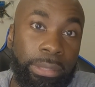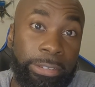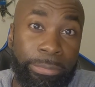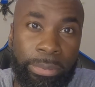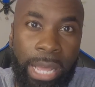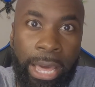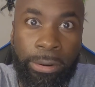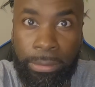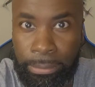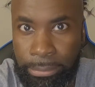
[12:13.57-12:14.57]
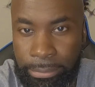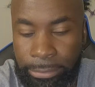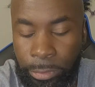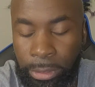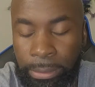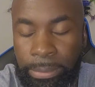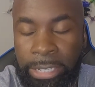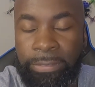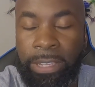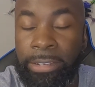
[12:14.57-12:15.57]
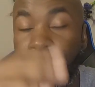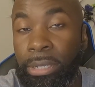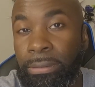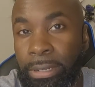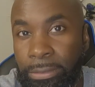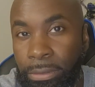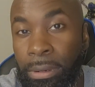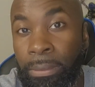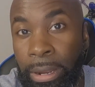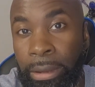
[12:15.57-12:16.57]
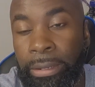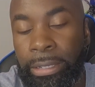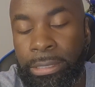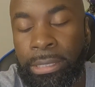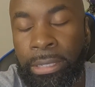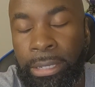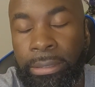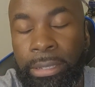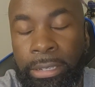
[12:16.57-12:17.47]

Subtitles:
They've been around for a while, I'll say that.